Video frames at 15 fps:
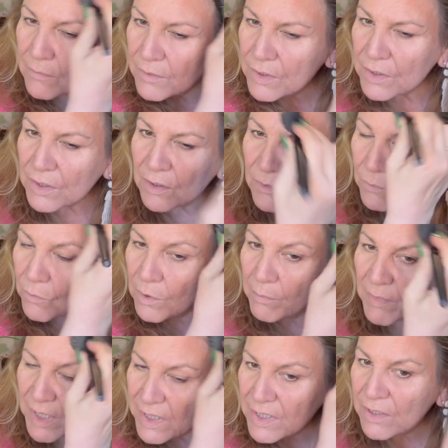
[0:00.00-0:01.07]
just gonna warm
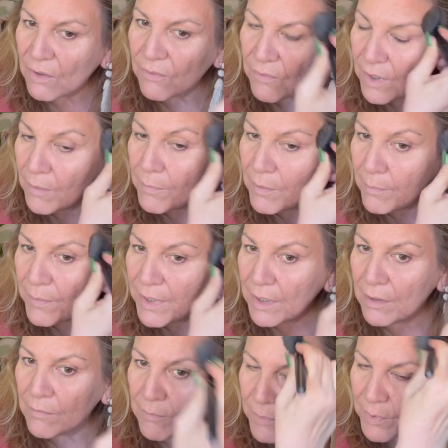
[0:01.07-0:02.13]
myself up a
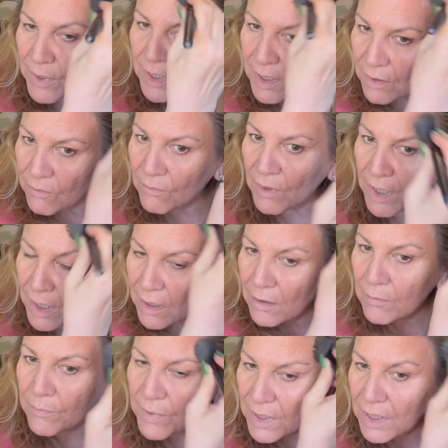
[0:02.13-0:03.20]
bit, putting it right
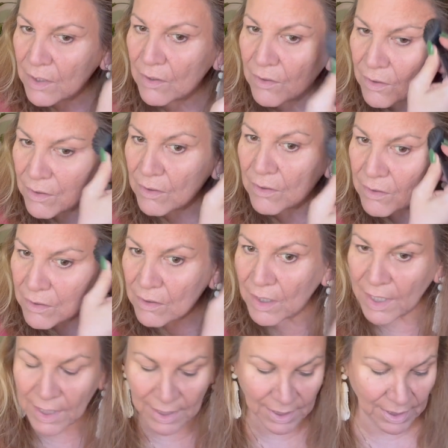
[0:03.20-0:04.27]
up here
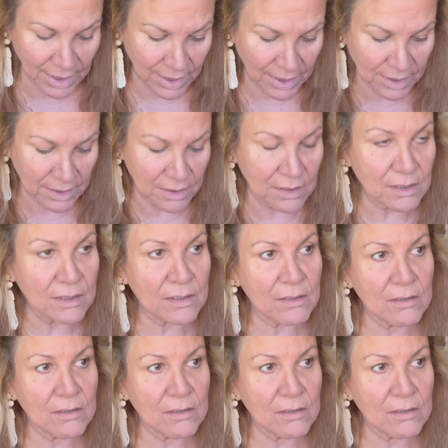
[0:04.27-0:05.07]
and